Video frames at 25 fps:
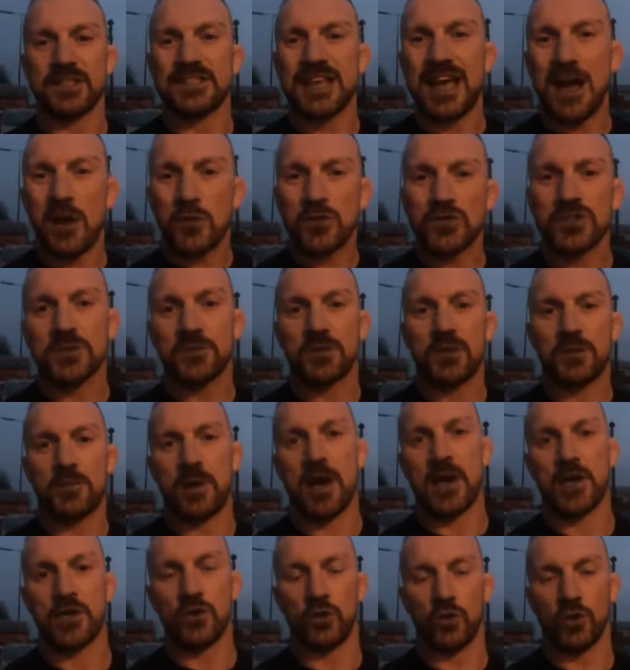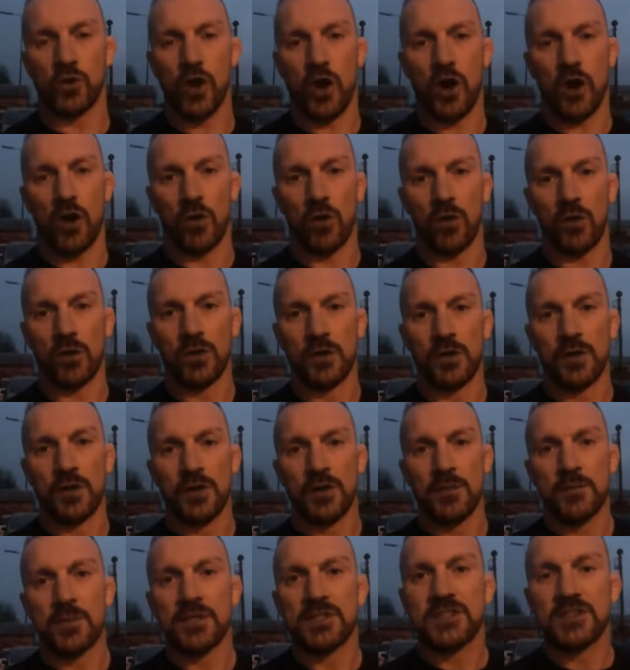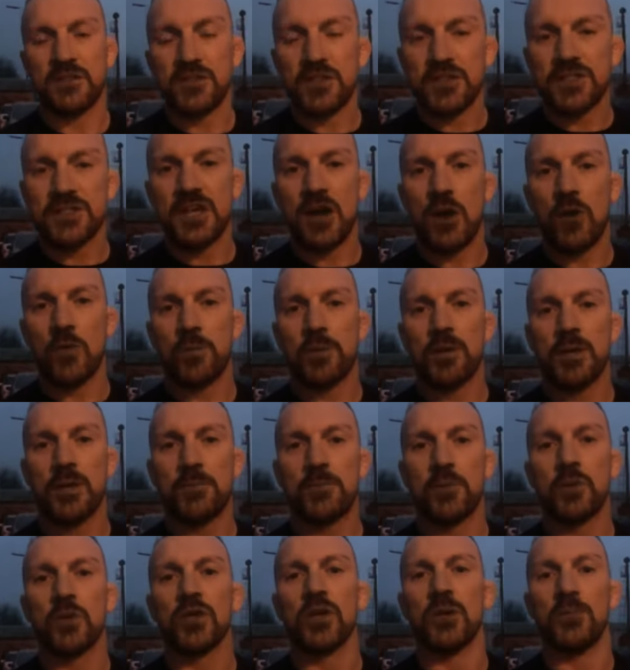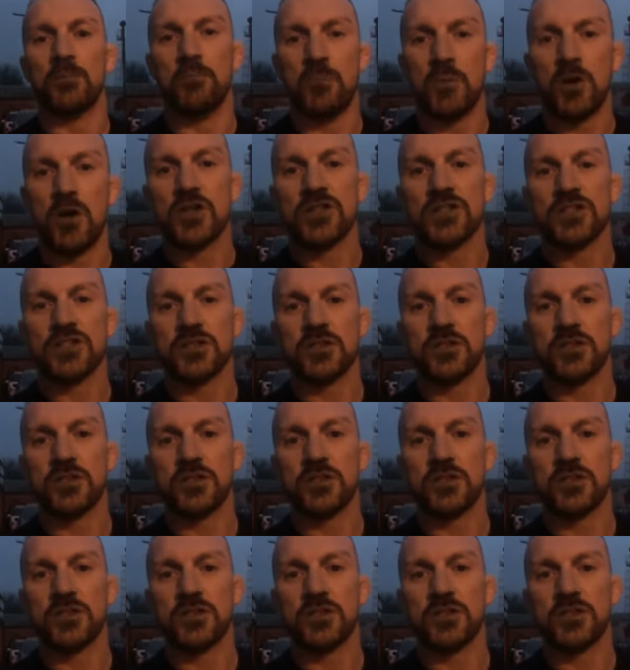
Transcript: Tell someone about your goal. Because if you tell people, you're much